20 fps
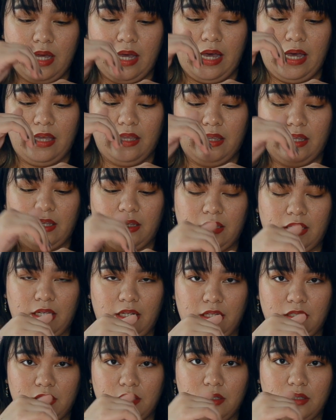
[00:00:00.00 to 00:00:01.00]
And then
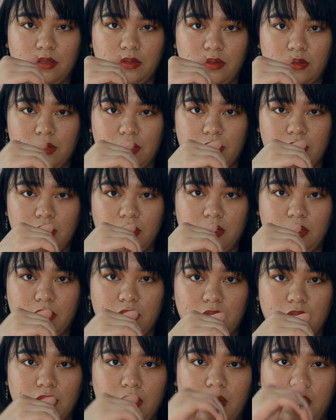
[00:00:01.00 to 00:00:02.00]
leading to the door,
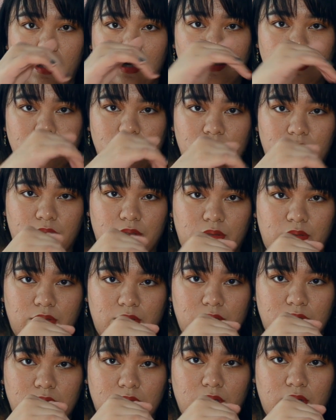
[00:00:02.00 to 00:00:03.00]
circles
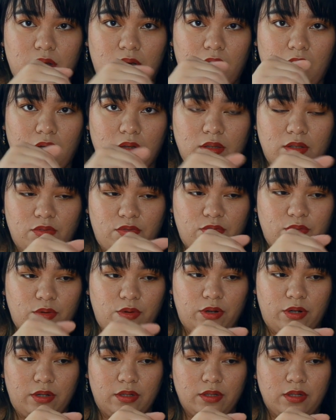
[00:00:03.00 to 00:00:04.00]
on the
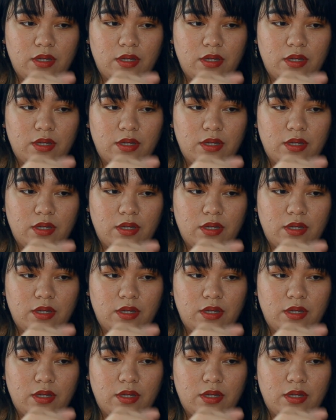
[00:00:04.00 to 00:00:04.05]
floor.